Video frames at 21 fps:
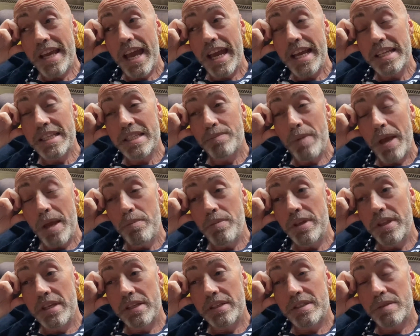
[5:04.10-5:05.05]
case.
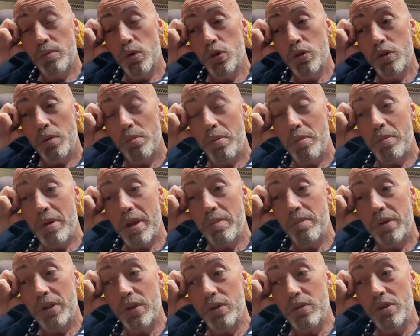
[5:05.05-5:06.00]
Maybe the small group of
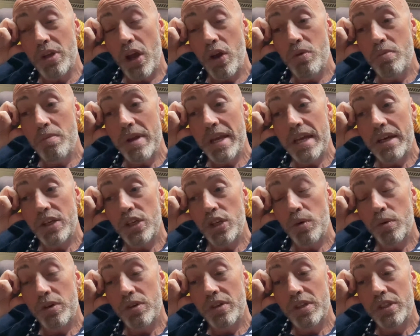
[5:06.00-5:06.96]
people who know me and
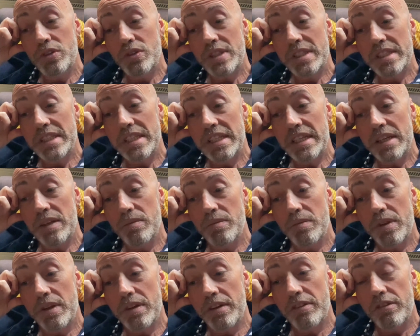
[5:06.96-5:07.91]
who are interested
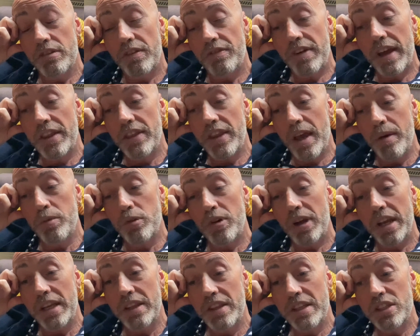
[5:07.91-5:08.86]
in the fact that I'm
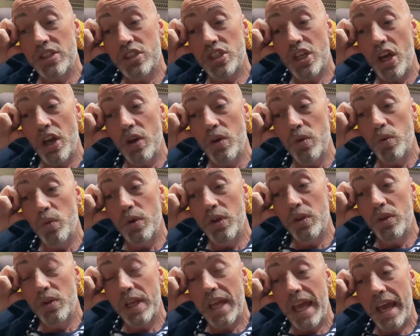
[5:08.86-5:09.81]
creating this show
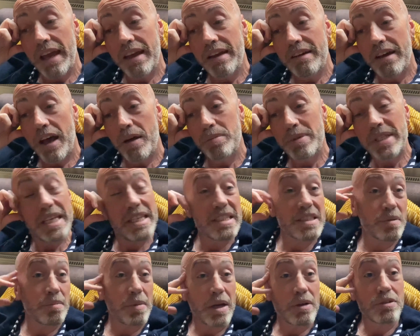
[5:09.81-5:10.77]
will get
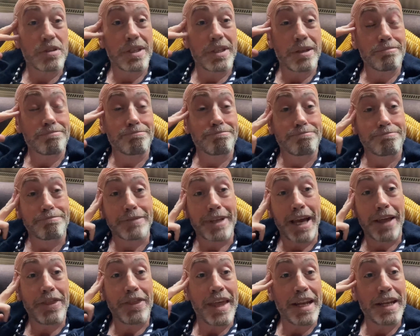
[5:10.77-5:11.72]
updates about it,
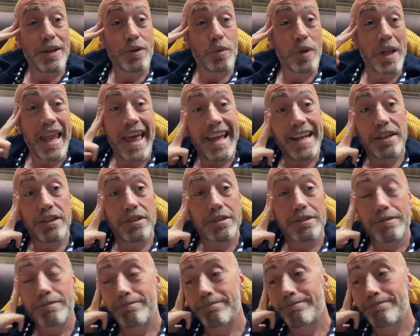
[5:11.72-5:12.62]
and then it will end.